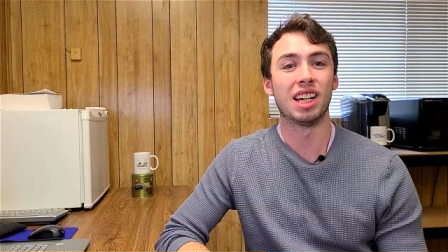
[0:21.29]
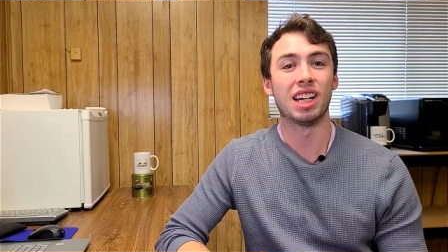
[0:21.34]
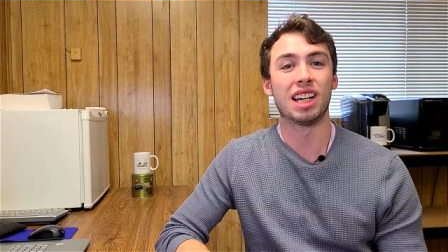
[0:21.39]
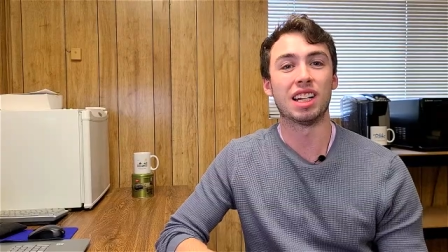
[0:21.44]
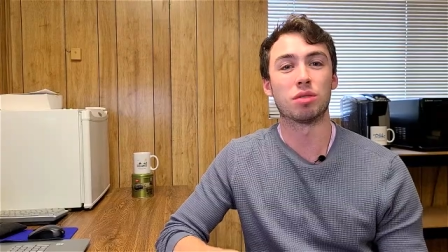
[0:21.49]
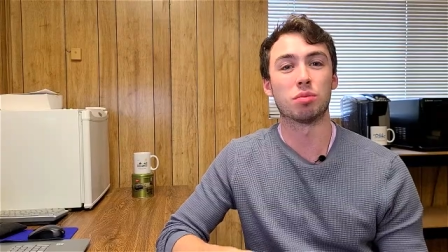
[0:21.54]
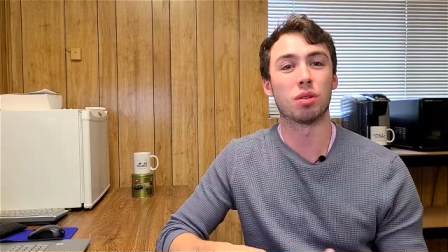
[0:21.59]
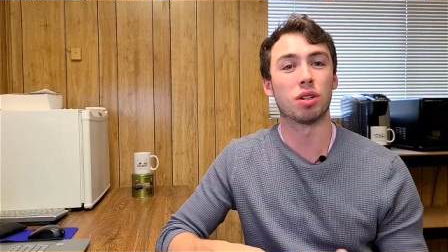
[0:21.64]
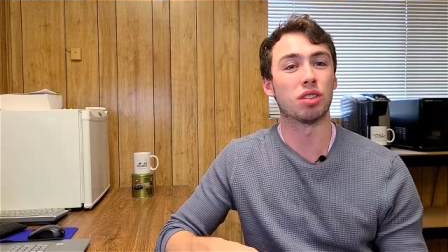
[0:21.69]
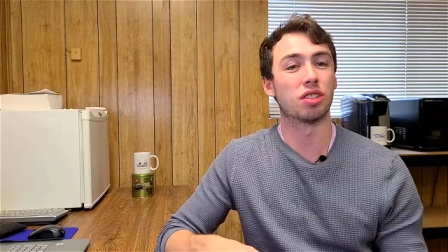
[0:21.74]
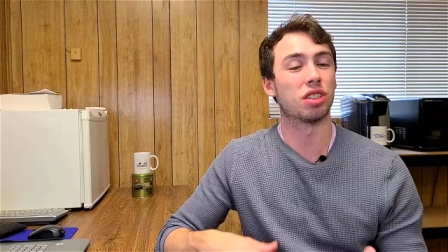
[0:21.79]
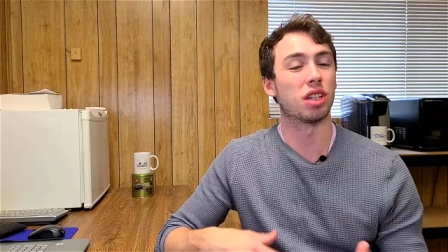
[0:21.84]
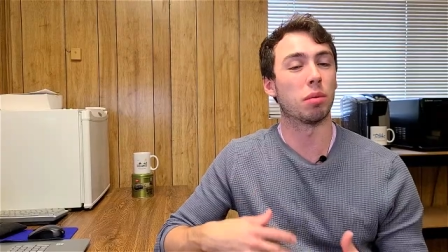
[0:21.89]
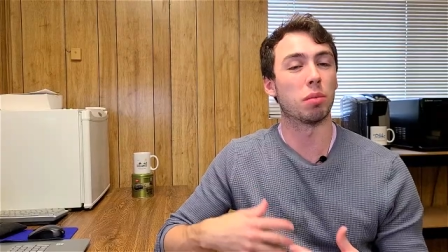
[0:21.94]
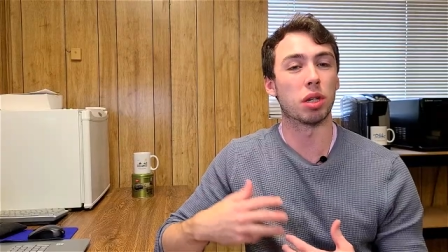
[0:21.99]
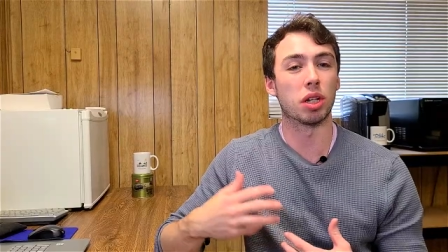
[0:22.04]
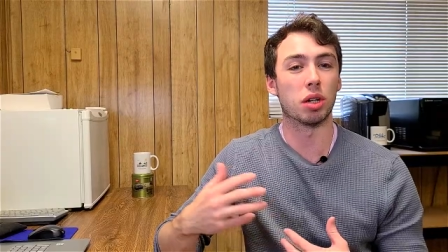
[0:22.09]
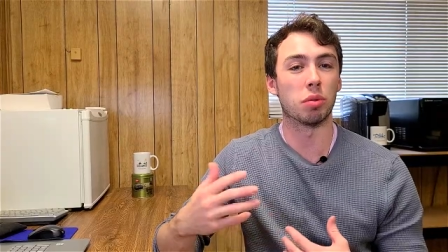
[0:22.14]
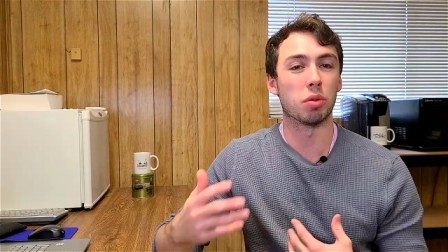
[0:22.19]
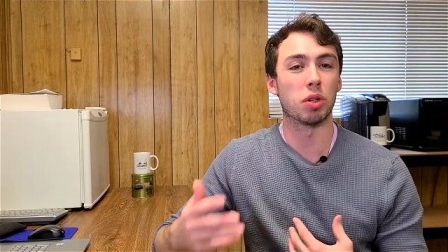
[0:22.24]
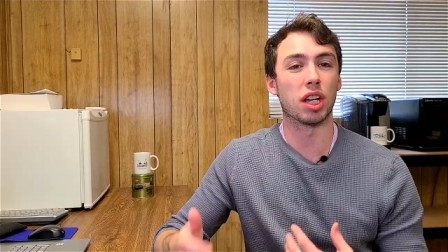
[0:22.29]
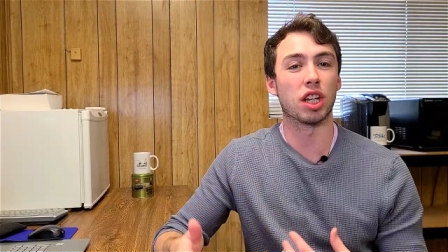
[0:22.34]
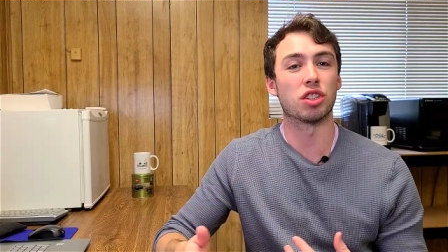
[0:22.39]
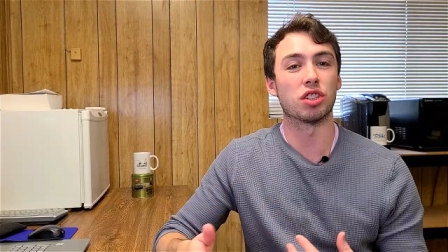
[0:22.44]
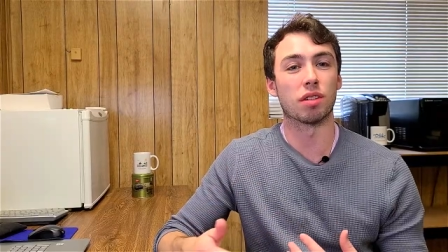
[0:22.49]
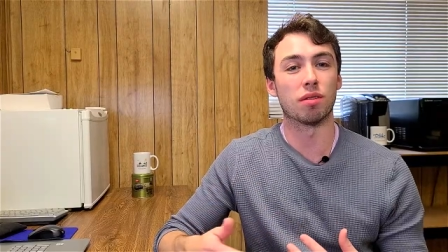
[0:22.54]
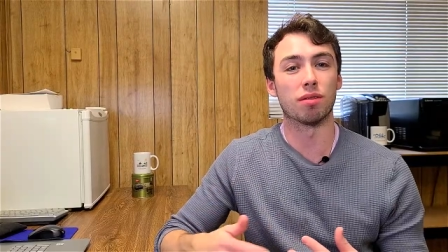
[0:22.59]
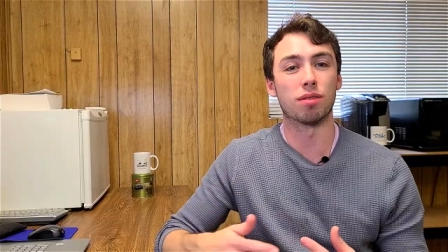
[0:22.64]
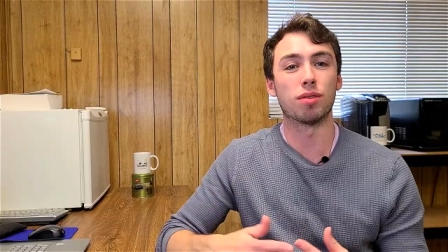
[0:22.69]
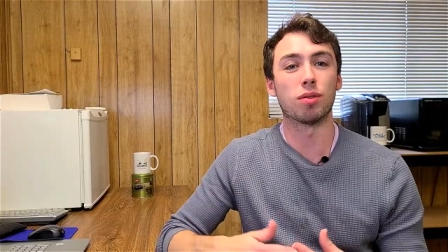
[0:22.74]
as well as
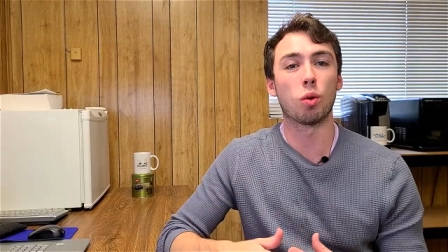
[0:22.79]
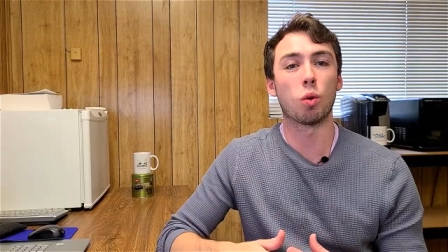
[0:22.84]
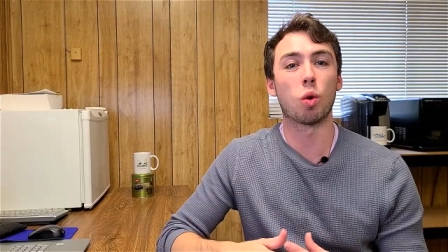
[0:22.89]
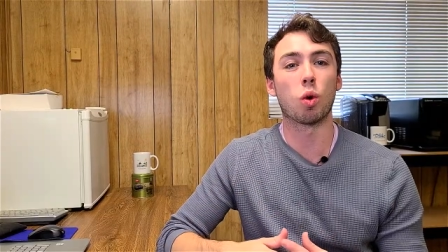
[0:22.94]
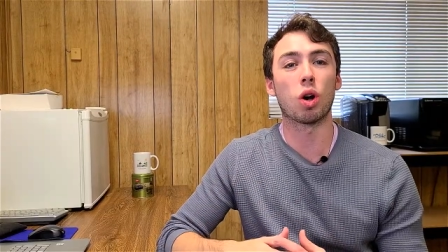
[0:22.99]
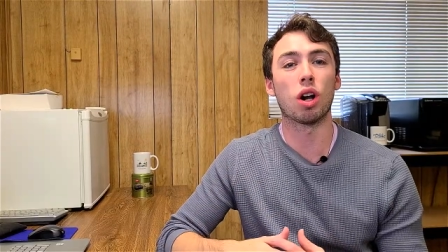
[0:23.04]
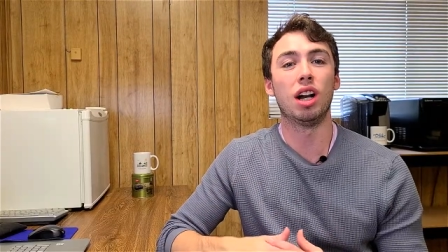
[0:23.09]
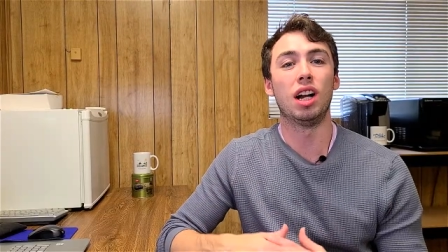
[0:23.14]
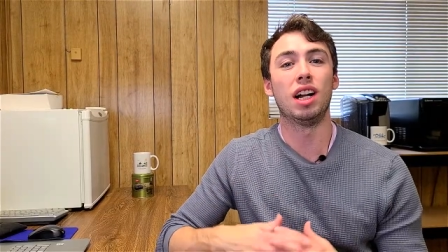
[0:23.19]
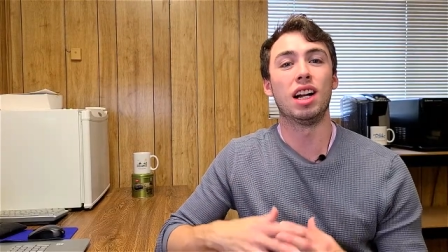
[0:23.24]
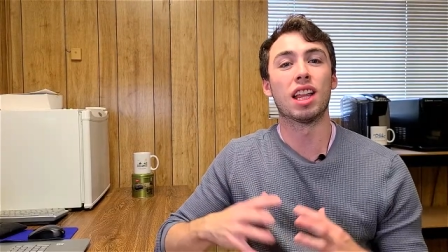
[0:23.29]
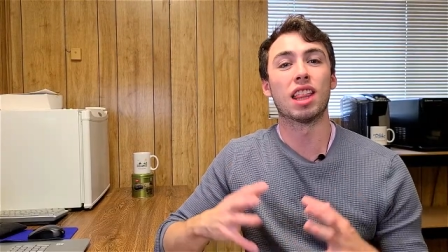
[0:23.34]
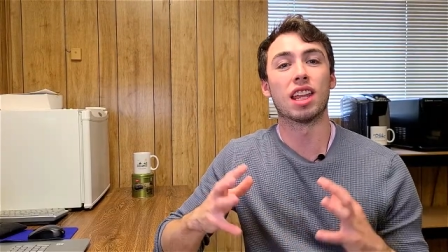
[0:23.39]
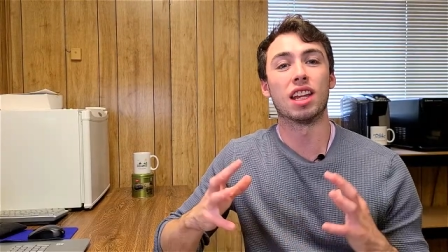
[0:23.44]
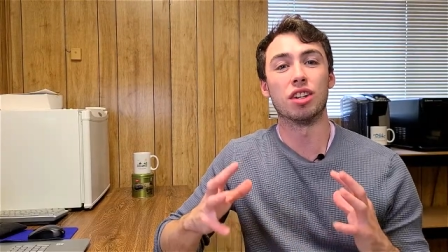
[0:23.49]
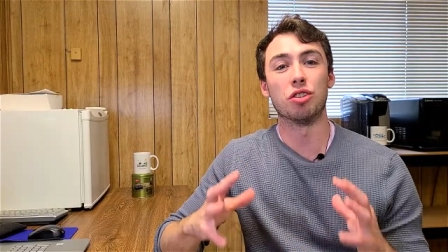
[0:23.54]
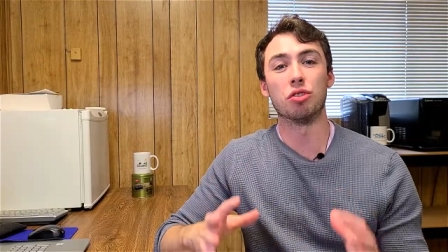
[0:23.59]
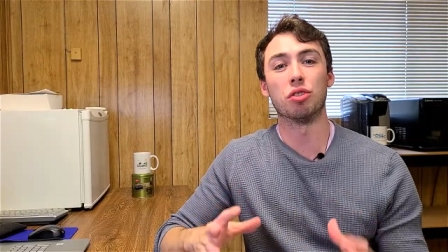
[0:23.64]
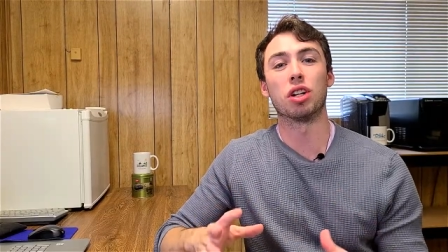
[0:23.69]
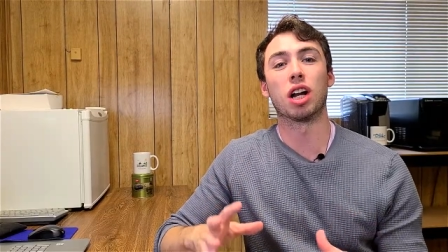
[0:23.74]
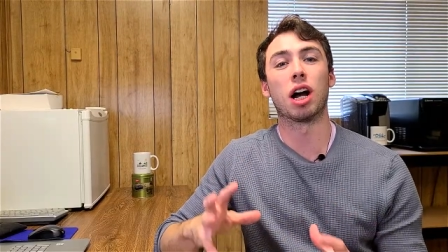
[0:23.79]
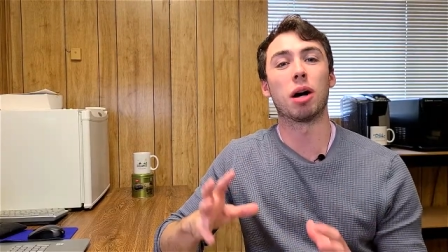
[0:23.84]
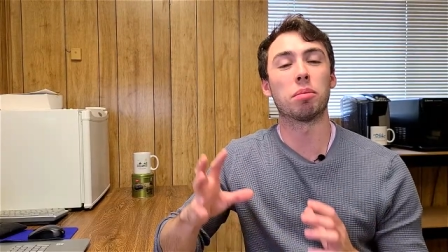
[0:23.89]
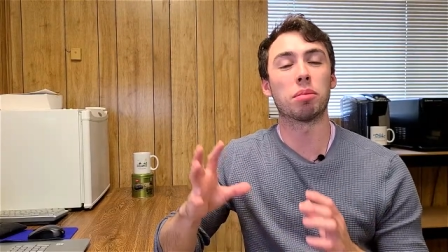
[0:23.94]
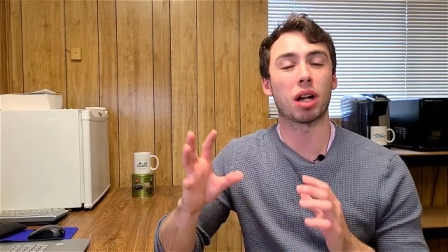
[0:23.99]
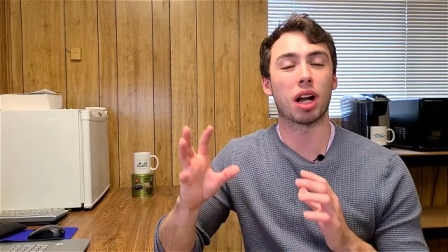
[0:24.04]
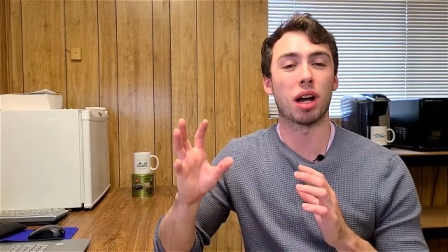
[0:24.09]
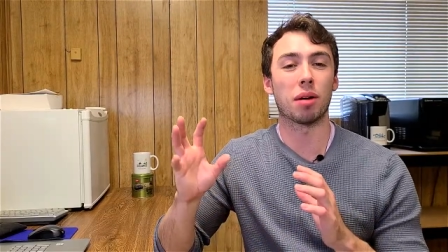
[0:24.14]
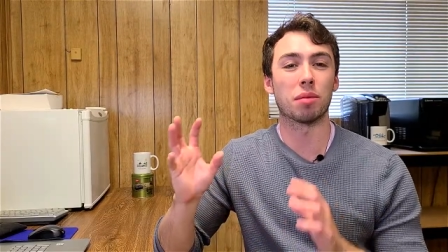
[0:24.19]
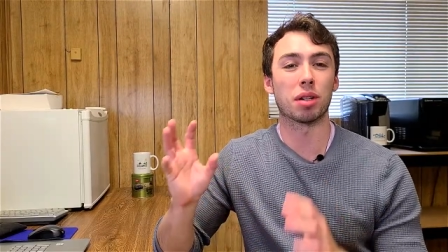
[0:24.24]
WWHM4, the new and
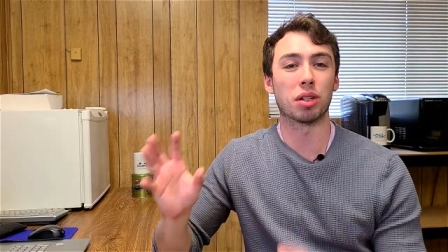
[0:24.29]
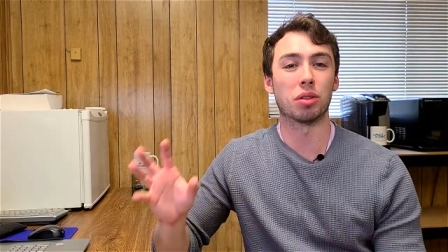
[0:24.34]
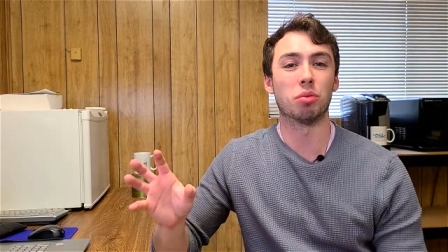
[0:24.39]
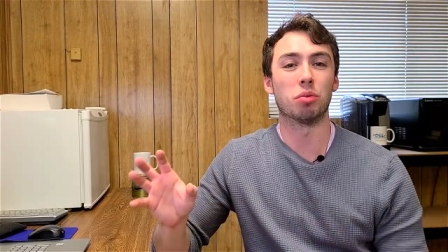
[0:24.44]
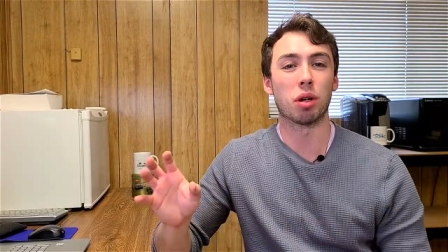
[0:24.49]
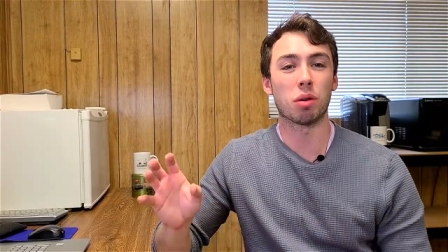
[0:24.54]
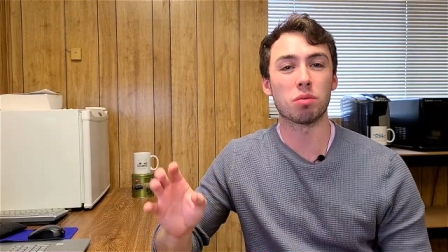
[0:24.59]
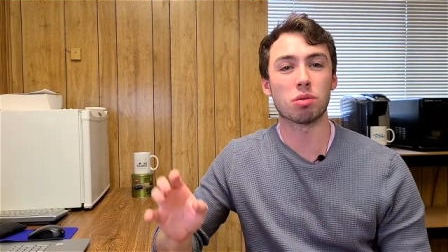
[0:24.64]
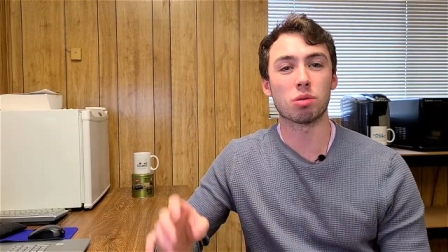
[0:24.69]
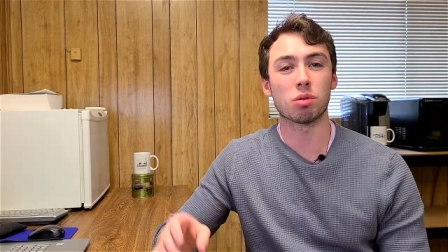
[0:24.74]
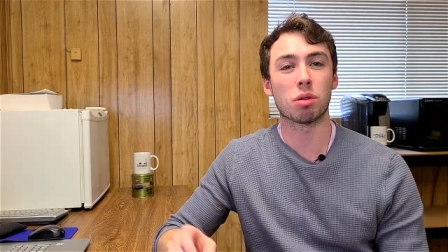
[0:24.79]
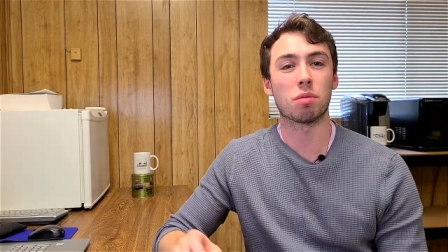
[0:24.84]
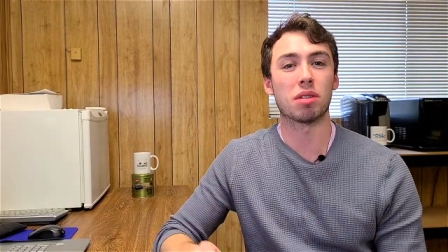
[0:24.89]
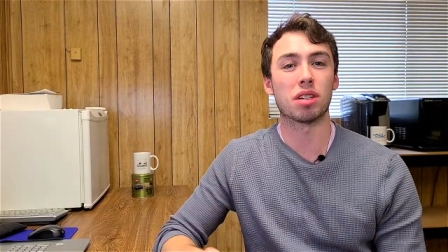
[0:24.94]
upcoming WimSwim,